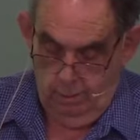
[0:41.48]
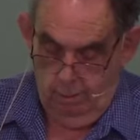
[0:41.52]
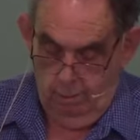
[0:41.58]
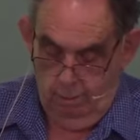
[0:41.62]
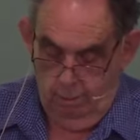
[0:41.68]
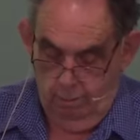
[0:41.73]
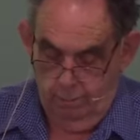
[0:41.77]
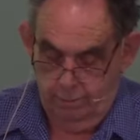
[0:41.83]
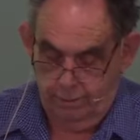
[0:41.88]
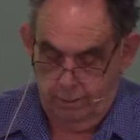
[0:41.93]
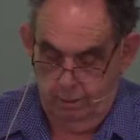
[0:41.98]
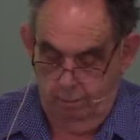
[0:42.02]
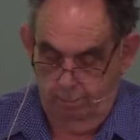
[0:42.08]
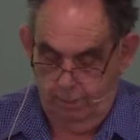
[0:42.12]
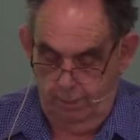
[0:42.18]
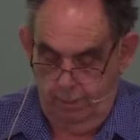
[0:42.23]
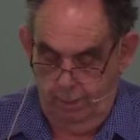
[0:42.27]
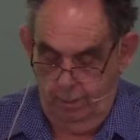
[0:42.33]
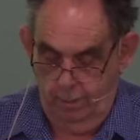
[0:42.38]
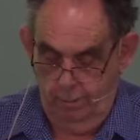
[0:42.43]
Or
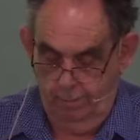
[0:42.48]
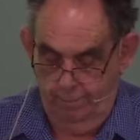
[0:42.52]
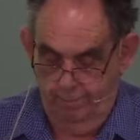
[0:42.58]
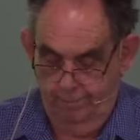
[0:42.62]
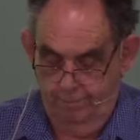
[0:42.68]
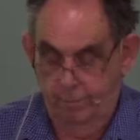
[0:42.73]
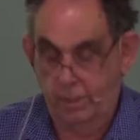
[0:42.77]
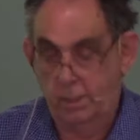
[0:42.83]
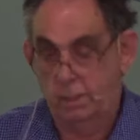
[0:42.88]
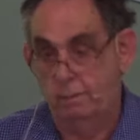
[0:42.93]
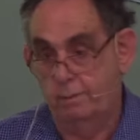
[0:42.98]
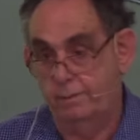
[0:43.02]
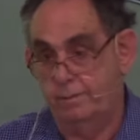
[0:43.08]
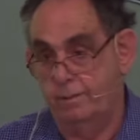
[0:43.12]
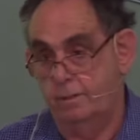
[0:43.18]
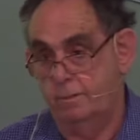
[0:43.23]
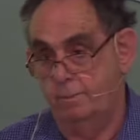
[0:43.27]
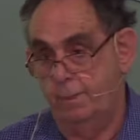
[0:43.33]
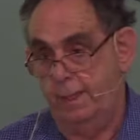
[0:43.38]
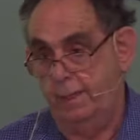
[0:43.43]
simply because
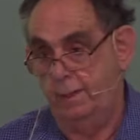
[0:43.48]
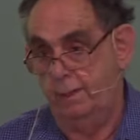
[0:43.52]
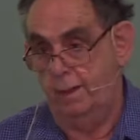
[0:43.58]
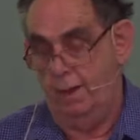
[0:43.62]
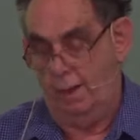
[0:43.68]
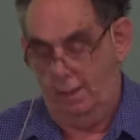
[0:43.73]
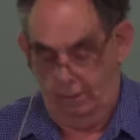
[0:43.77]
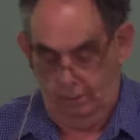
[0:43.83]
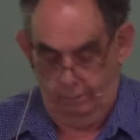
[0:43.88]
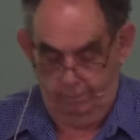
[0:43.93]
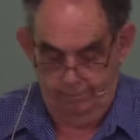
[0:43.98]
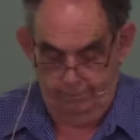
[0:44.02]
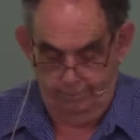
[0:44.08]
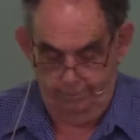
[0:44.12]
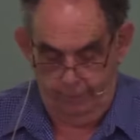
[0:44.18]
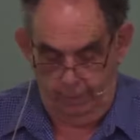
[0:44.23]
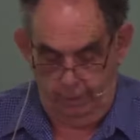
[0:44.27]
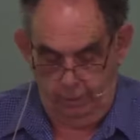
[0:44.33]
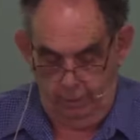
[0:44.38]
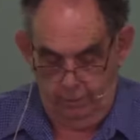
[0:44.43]
it's being done
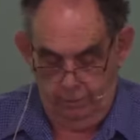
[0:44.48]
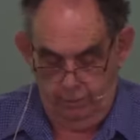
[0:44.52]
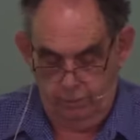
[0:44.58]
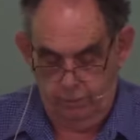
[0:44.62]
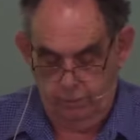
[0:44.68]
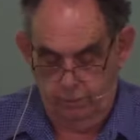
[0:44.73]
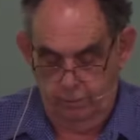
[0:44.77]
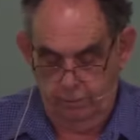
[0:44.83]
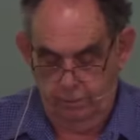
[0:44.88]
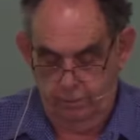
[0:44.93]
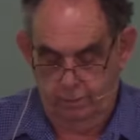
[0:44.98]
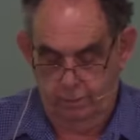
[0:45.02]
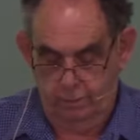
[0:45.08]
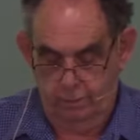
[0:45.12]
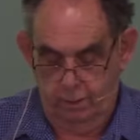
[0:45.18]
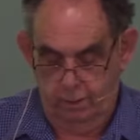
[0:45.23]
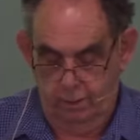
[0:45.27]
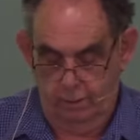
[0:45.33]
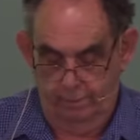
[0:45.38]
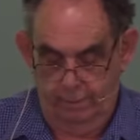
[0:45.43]
in other churches and
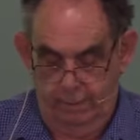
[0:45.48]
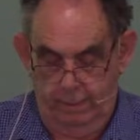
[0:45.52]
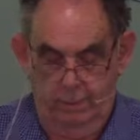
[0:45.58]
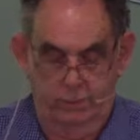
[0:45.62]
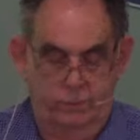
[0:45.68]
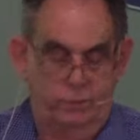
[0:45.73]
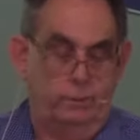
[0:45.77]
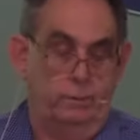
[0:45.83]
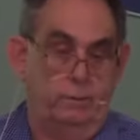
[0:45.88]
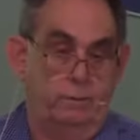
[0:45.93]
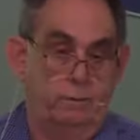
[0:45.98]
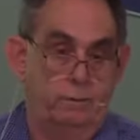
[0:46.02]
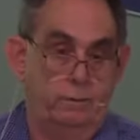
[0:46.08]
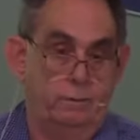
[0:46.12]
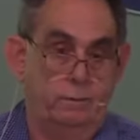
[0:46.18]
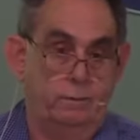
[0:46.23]
denominations?